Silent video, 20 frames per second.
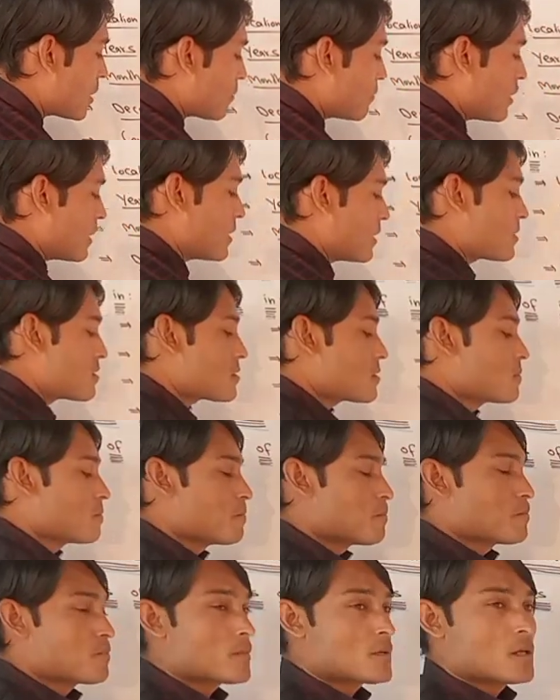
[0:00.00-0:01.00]
here means
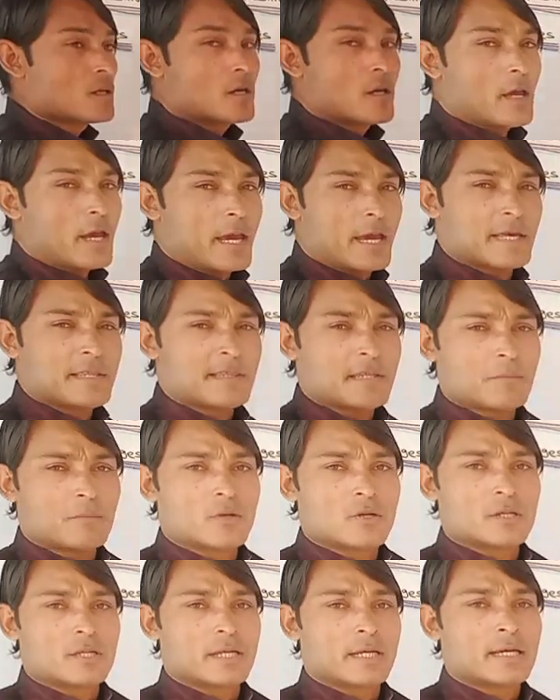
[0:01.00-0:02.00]
in the
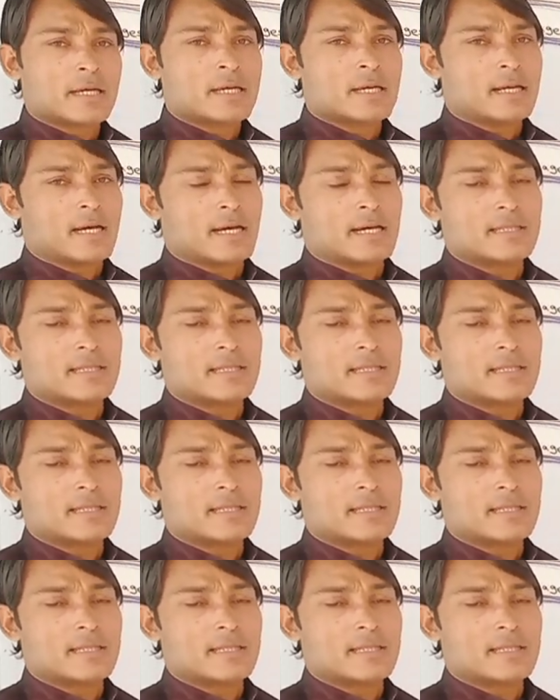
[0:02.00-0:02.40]
morning,